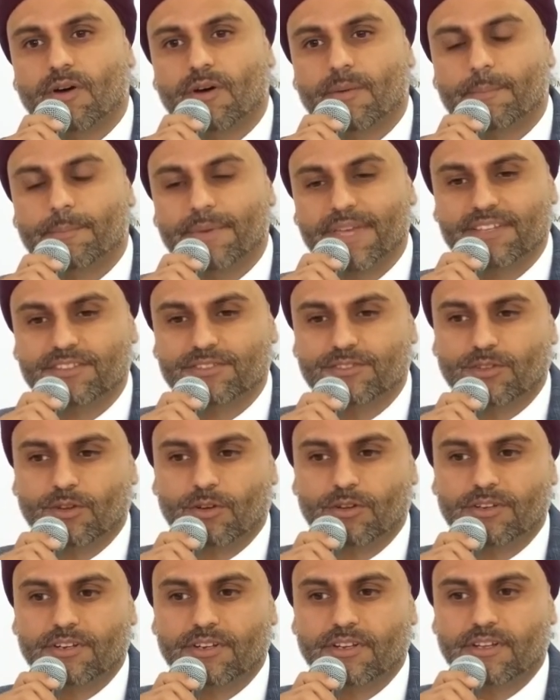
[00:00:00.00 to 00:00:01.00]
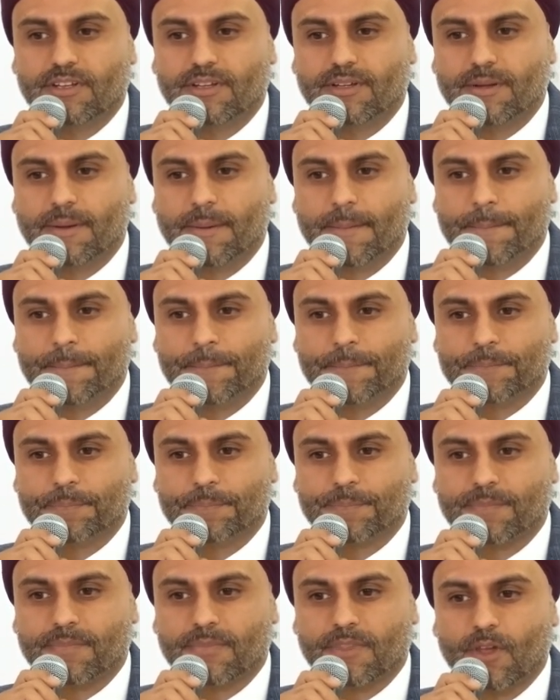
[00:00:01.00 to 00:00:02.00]
based on
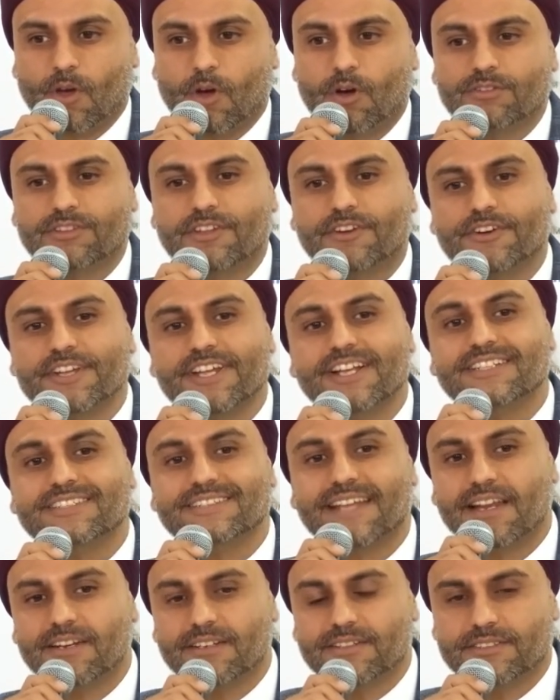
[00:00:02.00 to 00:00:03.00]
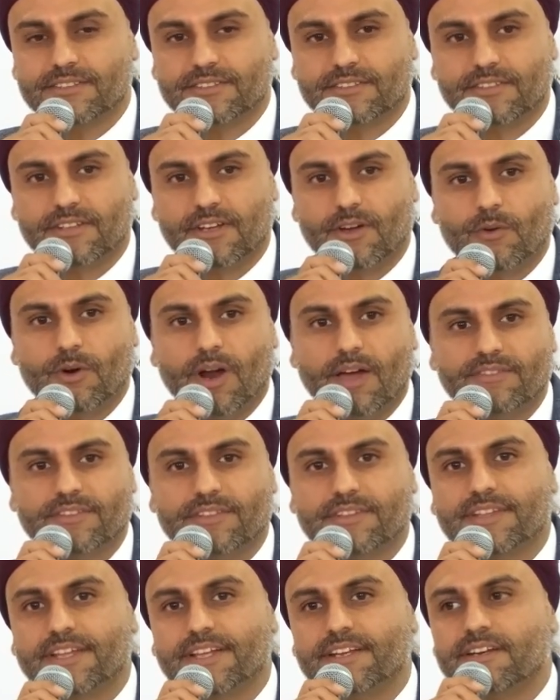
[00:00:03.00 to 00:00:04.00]
the real talent rather
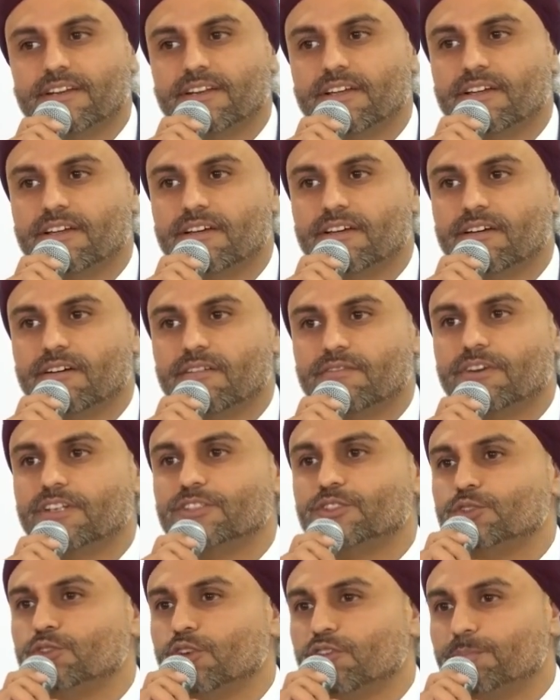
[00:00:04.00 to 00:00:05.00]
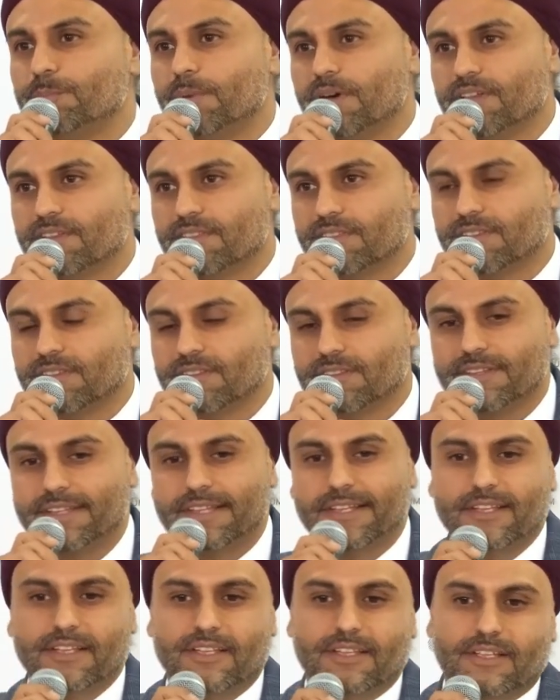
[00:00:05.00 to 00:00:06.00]
than virtue of birth.
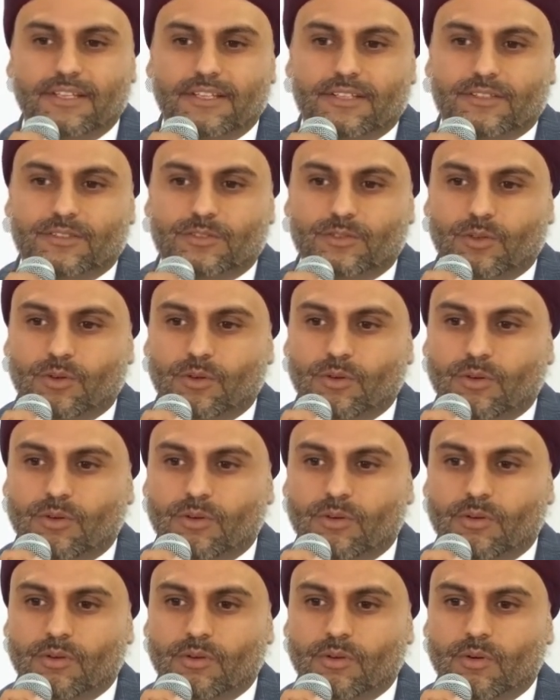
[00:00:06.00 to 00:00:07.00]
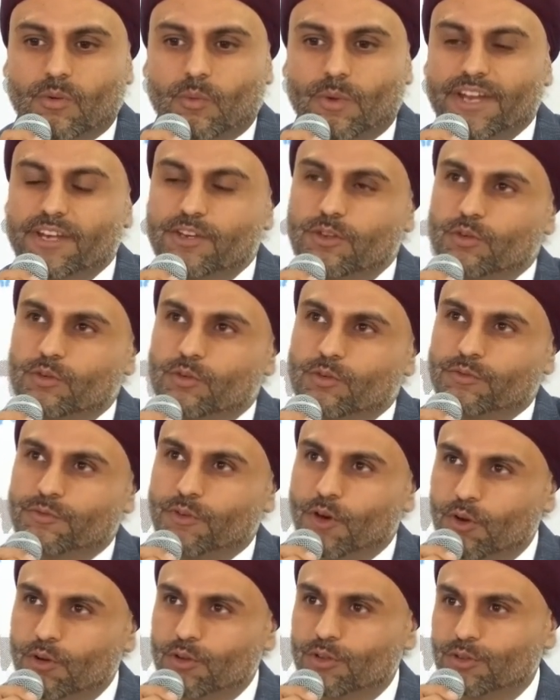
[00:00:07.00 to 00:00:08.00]
So when you
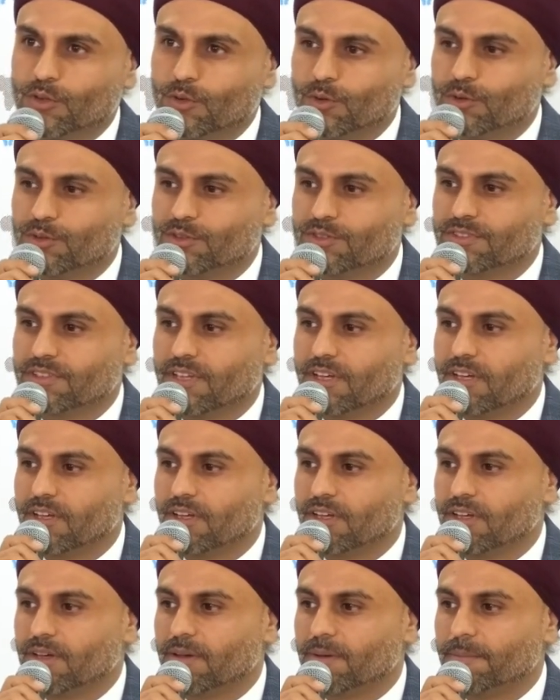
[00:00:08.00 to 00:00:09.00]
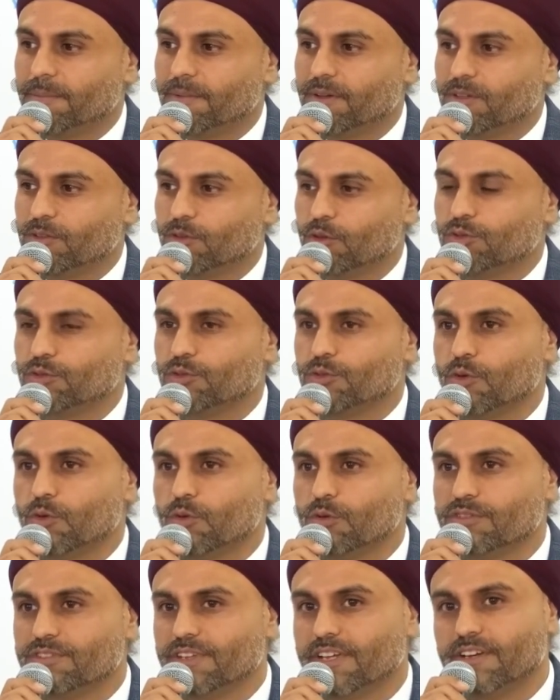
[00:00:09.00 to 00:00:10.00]
follow those
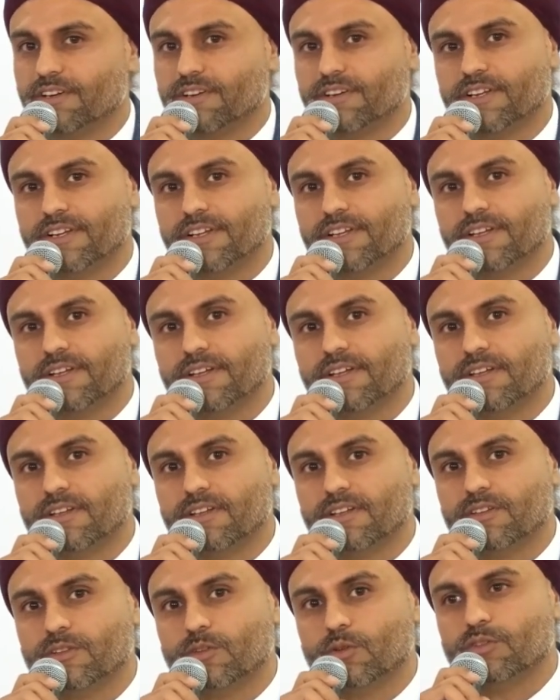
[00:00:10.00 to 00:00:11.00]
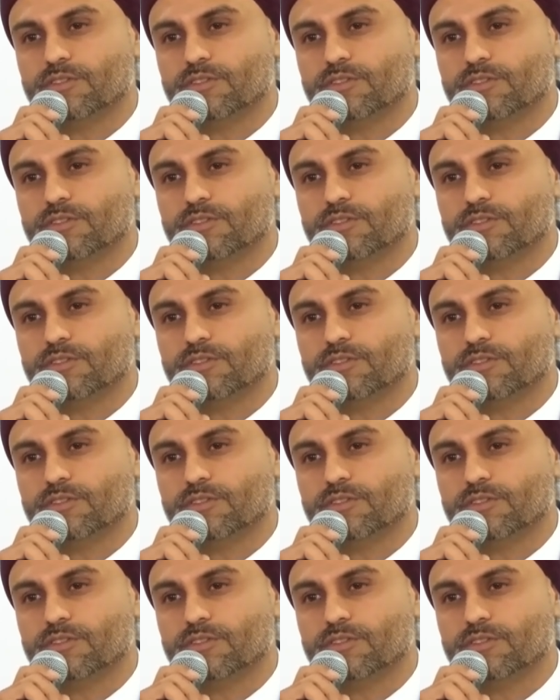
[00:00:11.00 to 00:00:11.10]
rules and those